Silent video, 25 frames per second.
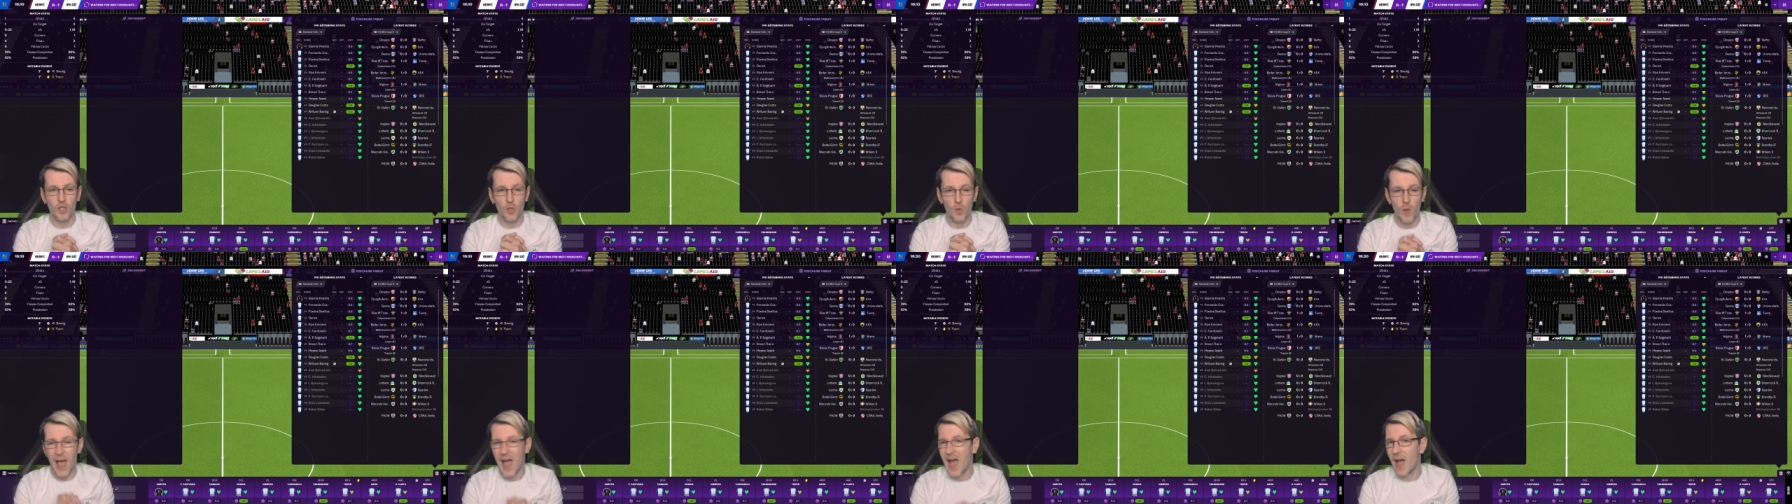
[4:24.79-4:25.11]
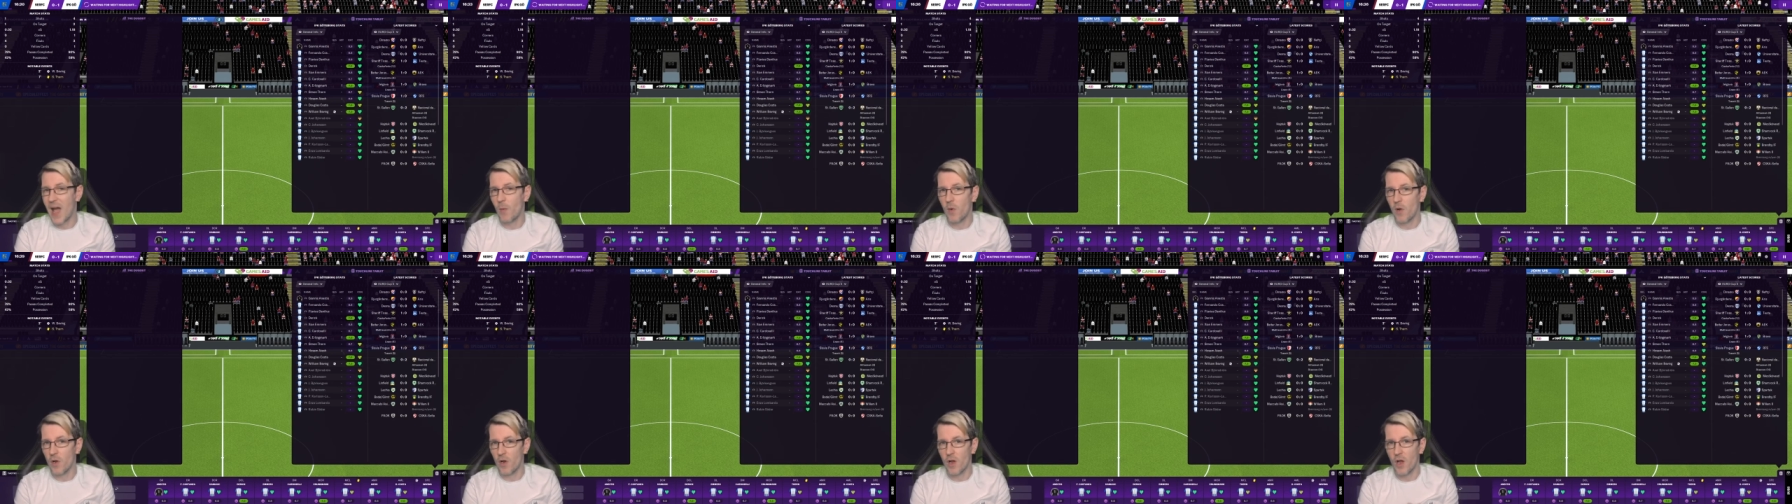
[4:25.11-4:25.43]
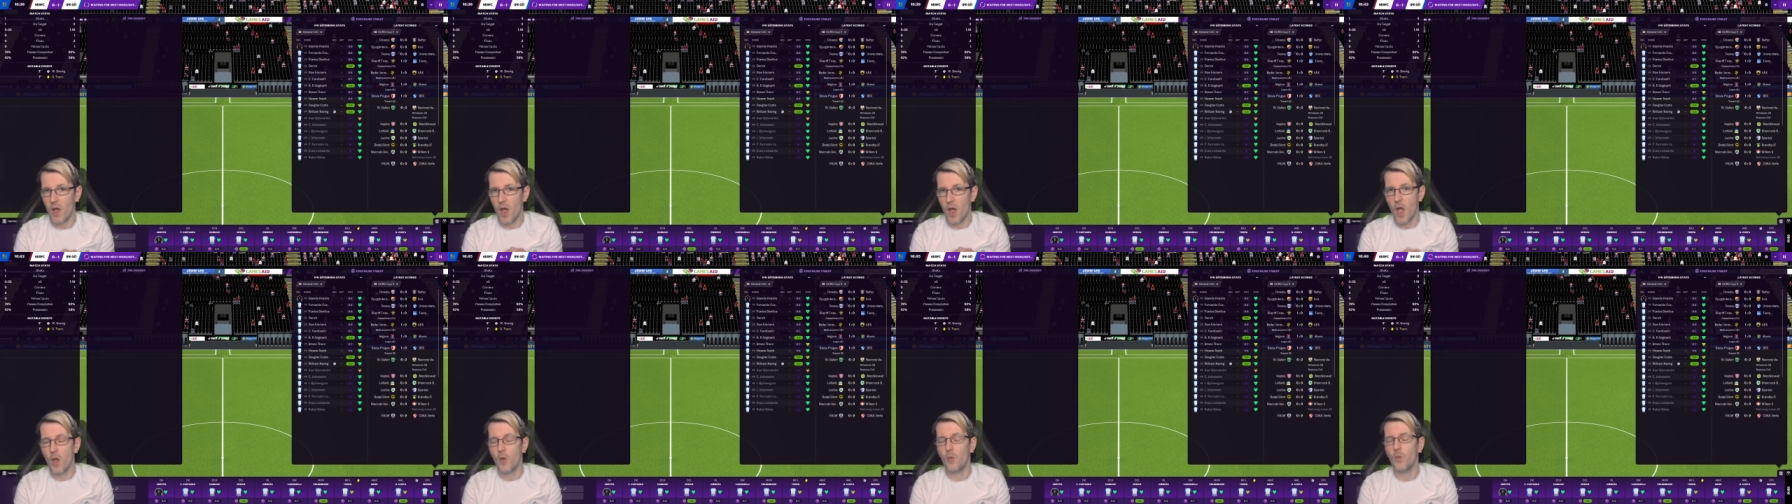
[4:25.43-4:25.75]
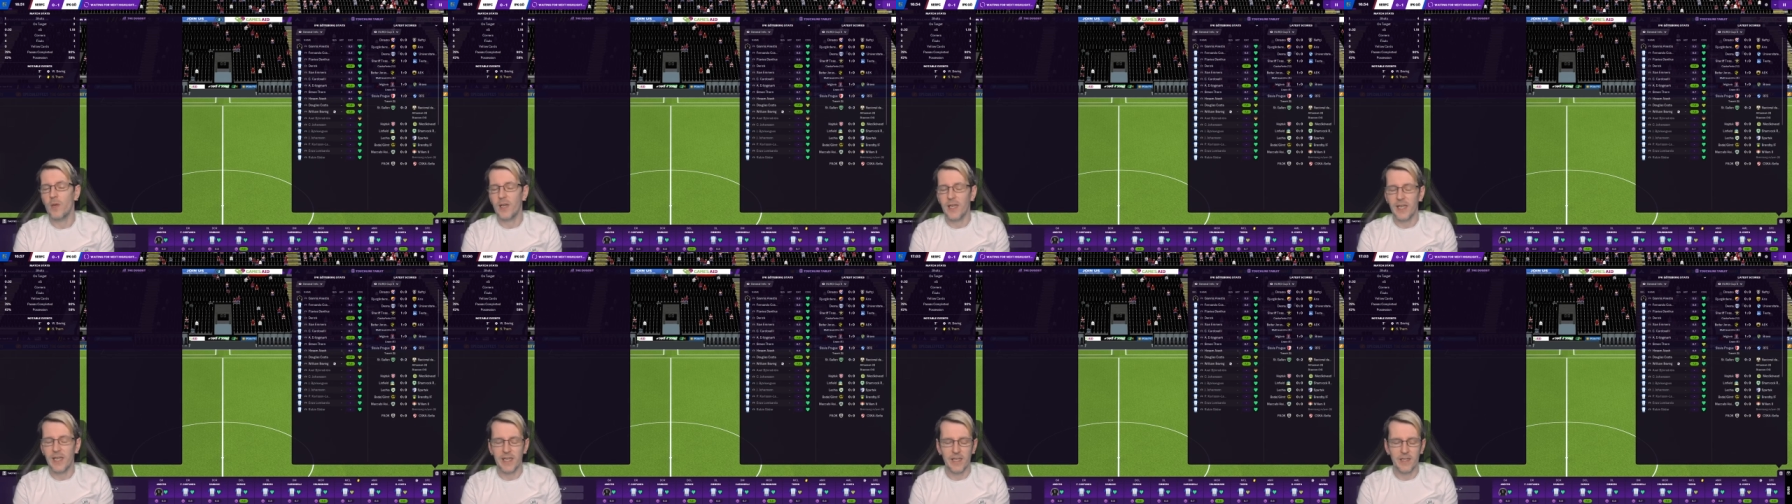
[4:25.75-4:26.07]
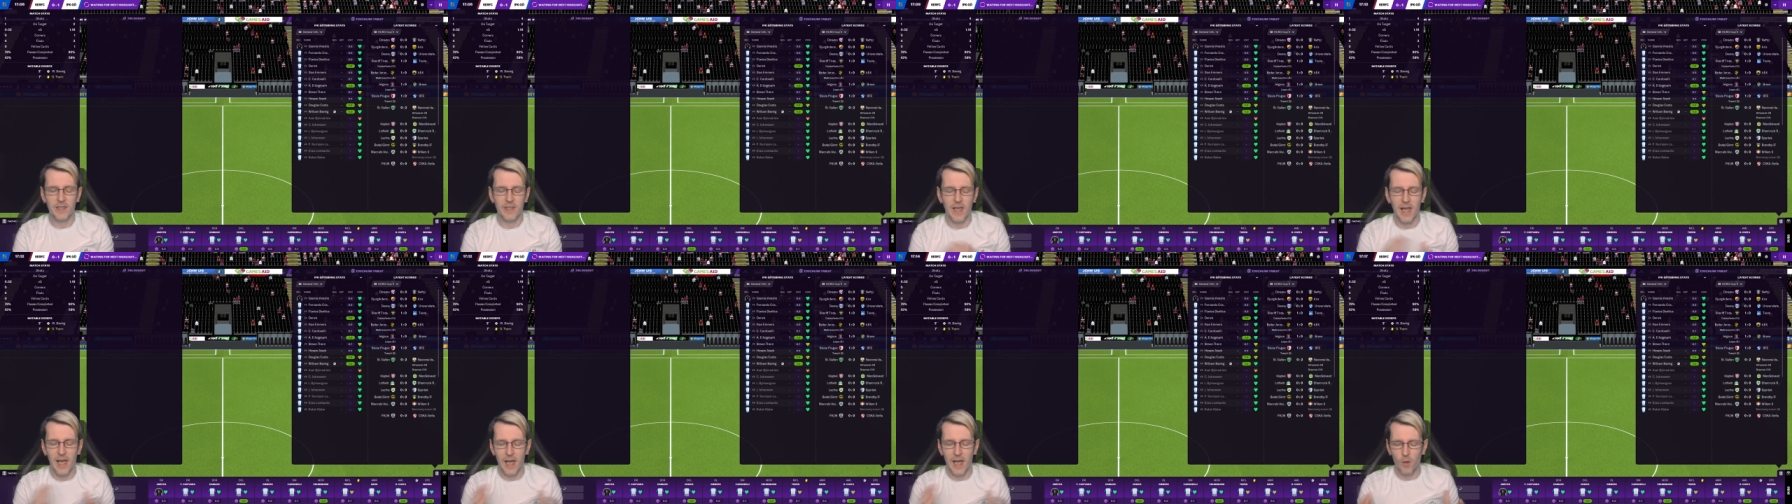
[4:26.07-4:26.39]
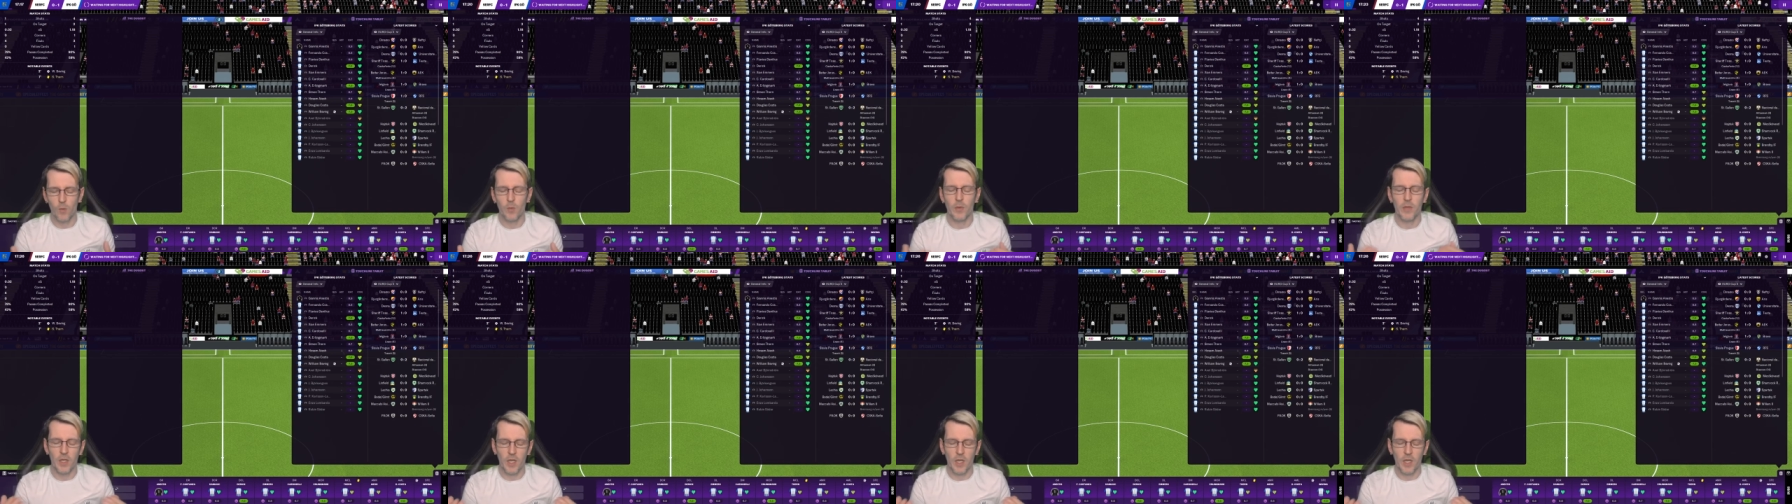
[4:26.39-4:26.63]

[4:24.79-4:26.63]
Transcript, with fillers: to our own league to help with